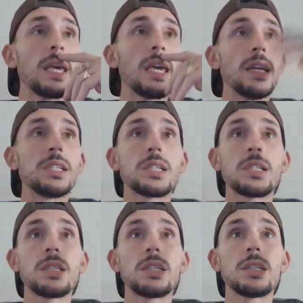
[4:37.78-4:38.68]

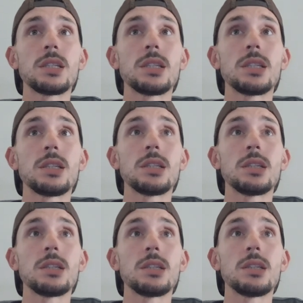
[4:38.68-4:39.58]
It's
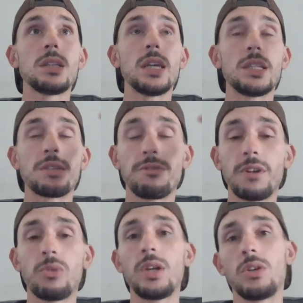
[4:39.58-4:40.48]
a
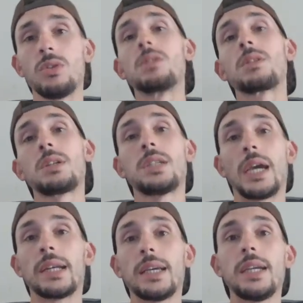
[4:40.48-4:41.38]
very good
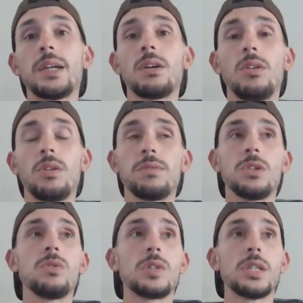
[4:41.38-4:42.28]
technique. I've
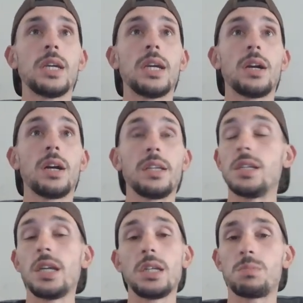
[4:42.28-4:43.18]
used it, and
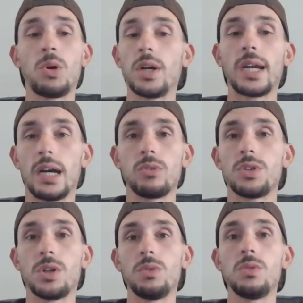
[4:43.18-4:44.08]
it's my
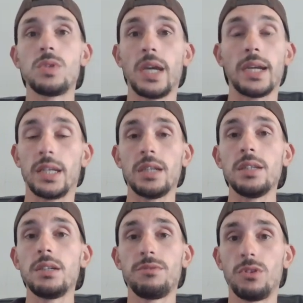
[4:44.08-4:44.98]
go-to
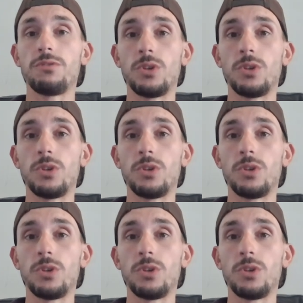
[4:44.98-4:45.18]
technique for